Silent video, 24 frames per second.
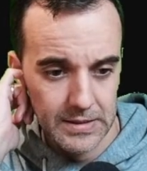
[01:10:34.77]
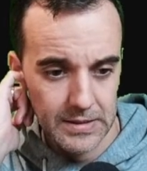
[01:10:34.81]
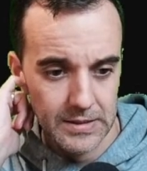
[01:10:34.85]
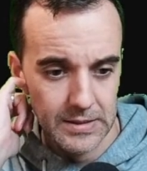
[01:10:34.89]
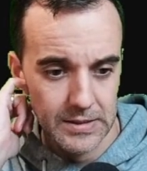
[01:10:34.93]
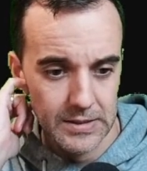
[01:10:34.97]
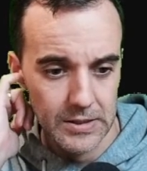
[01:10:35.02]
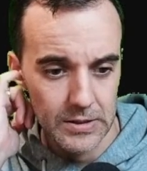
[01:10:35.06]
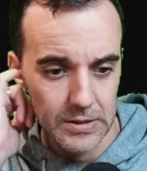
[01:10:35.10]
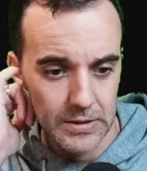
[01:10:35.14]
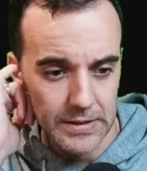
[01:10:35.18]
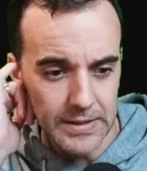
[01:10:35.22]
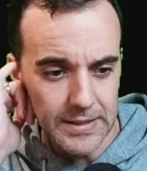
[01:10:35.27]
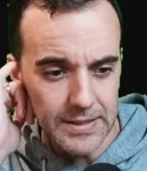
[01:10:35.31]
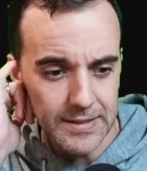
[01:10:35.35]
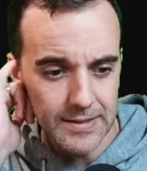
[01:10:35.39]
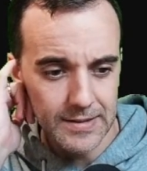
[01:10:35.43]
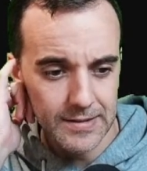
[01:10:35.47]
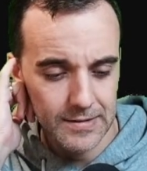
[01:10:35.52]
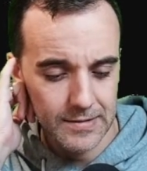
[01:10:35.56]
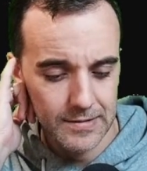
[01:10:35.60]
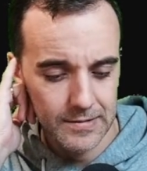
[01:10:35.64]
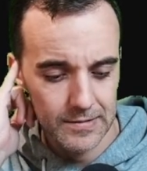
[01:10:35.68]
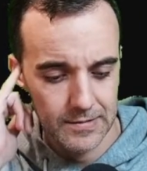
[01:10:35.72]
Delete?
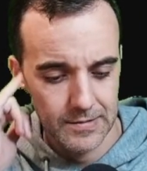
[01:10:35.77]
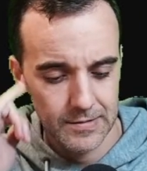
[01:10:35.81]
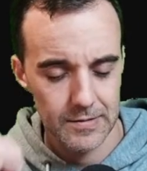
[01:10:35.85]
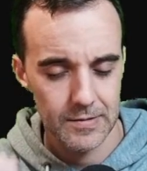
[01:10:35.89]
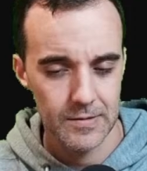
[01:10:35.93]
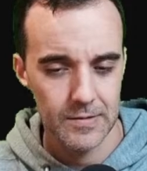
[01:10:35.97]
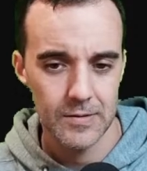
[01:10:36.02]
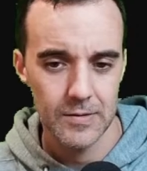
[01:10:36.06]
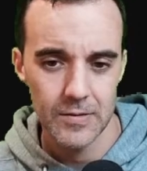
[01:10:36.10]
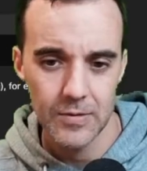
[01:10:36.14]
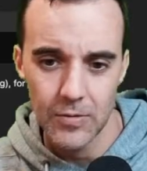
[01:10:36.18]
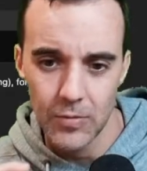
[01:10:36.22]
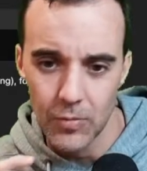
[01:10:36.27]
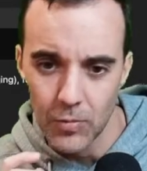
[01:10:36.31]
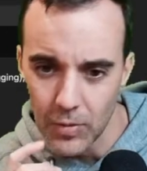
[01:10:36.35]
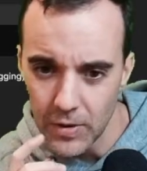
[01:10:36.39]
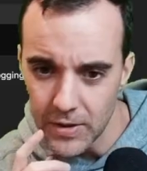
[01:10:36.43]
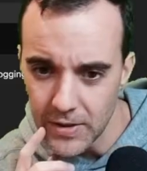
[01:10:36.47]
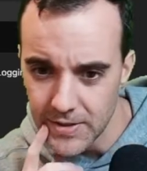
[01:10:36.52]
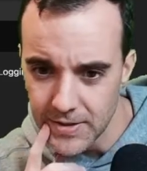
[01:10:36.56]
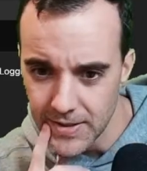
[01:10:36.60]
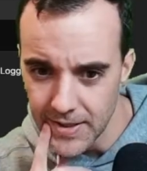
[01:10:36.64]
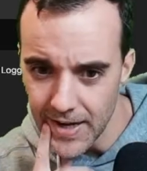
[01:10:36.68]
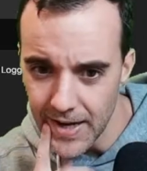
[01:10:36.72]
What
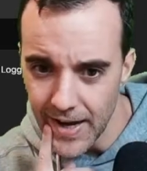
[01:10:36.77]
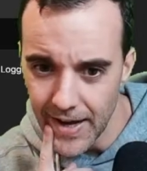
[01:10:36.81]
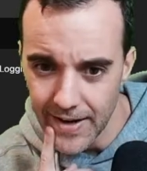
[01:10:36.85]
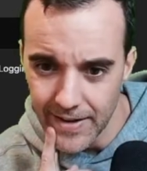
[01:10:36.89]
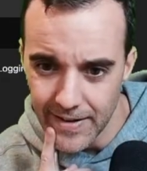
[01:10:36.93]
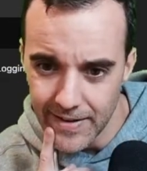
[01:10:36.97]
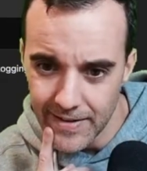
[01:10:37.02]
is that?